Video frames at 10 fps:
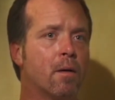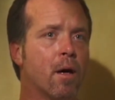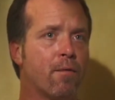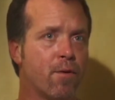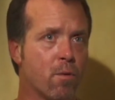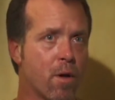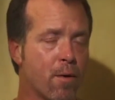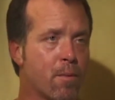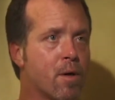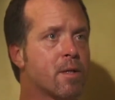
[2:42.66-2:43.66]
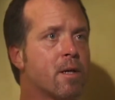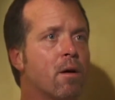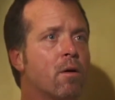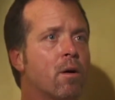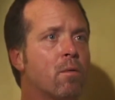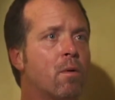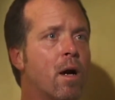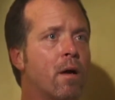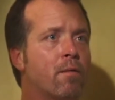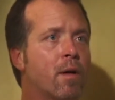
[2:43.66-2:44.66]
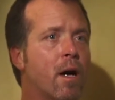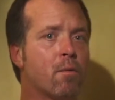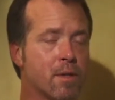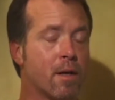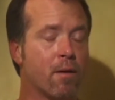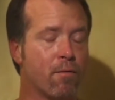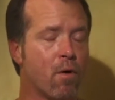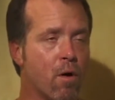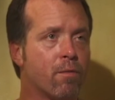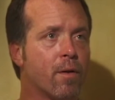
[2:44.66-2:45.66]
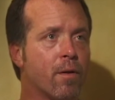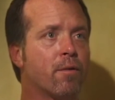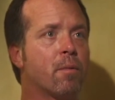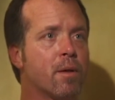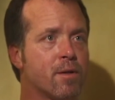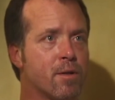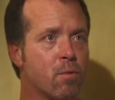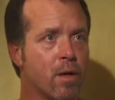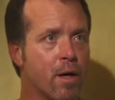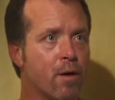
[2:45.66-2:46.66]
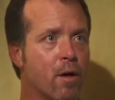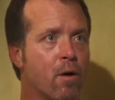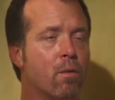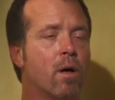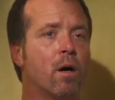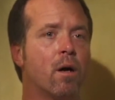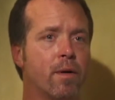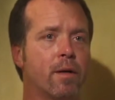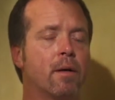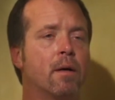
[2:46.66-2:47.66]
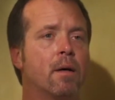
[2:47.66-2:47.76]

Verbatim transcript: a few other personnel arrived. I wasn't involved in this, but this is what I know of it.